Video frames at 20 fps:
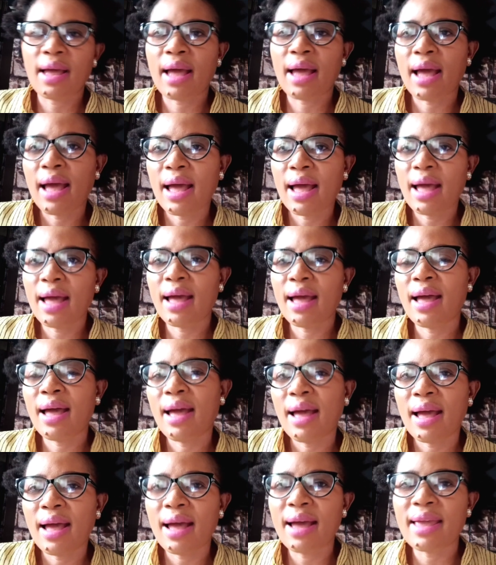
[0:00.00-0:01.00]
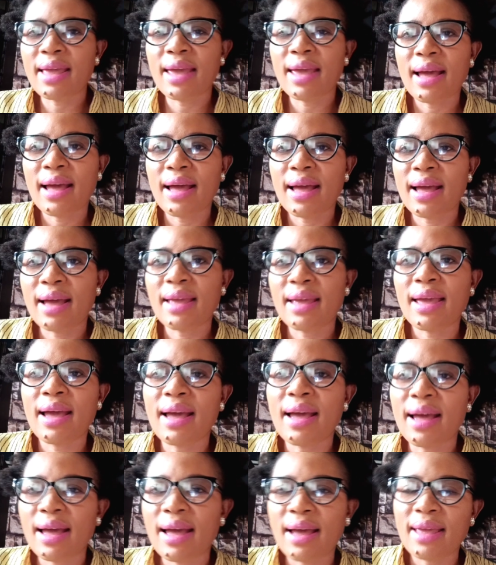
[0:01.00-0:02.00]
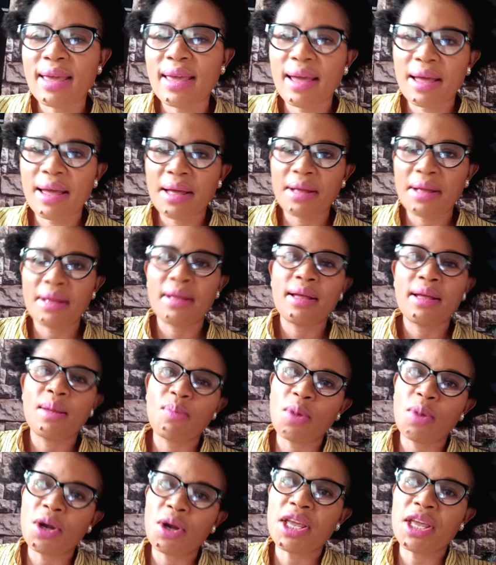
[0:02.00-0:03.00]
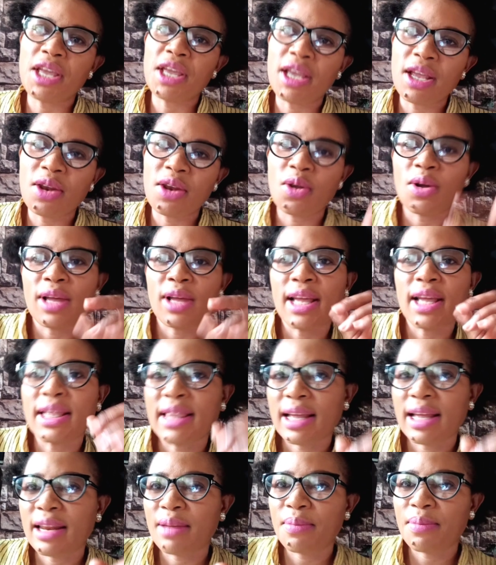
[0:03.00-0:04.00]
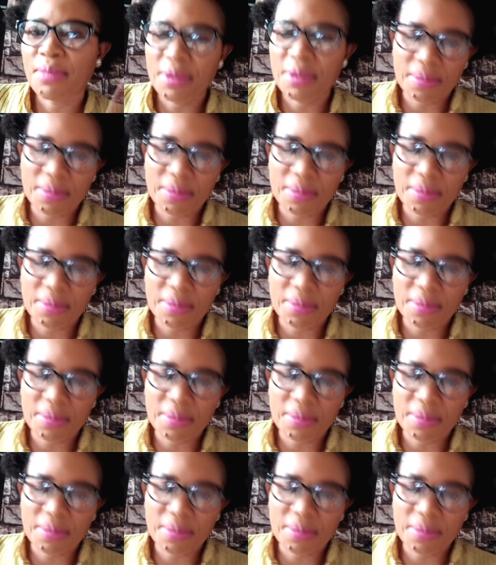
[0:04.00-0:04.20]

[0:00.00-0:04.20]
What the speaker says: Ah, yeah, yeah, yeah. Money no get enemy.